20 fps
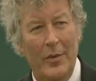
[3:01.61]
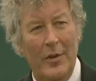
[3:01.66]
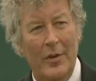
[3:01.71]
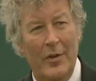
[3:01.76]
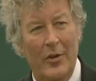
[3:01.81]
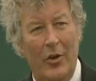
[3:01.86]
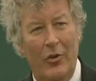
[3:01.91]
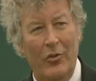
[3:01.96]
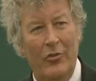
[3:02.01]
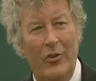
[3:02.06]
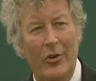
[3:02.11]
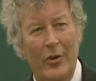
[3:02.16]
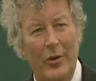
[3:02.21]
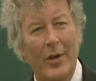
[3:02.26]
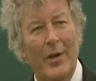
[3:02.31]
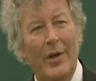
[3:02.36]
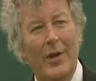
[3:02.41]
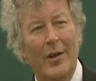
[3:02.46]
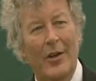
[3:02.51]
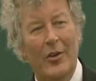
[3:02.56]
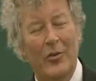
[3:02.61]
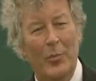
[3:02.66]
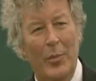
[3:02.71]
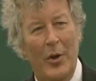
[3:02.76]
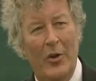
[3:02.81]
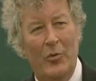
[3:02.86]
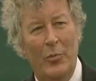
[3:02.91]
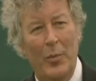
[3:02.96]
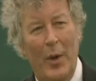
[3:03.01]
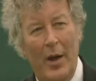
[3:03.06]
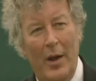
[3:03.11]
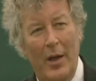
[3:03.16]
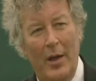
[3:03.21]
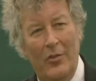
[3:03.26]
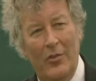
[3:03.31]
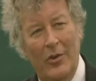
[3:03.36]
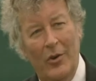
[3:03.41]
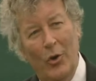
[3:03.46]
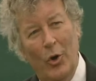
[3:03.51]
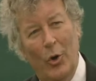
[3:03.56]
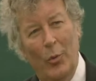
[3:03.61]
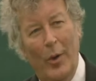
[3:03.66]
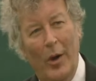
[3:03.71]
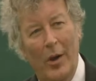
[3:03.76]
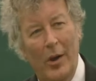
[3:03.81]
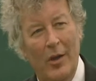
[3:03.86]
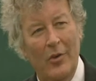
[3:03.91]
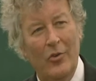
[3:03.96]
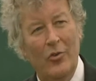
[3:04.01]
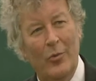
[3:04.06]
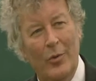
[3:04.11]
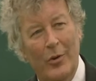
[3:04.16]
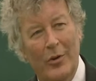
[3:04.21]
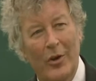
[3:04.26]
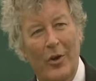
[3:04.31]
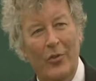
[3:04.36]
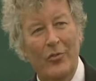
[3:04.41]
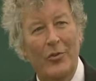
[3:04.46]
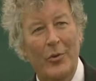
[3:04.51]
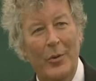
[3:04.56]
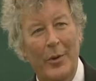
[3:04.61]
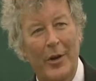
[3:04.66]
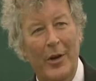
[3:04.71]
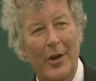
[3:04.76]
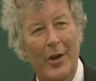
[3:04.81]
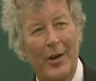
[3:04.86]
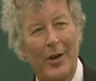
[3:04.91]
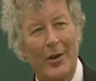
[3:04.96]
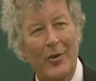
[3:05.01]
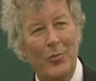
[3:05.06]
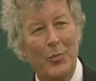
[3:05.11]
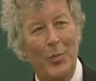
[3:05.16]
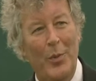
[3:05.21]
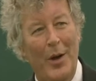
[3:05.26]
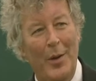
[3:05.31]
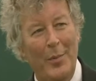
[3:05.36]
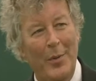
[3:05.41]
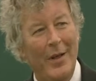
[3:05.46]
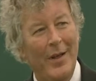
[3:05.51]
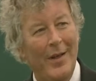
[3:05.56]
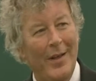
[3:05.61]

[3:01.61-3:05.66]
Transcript: that cost you as much money as a normal lunch would cost you in an English pub,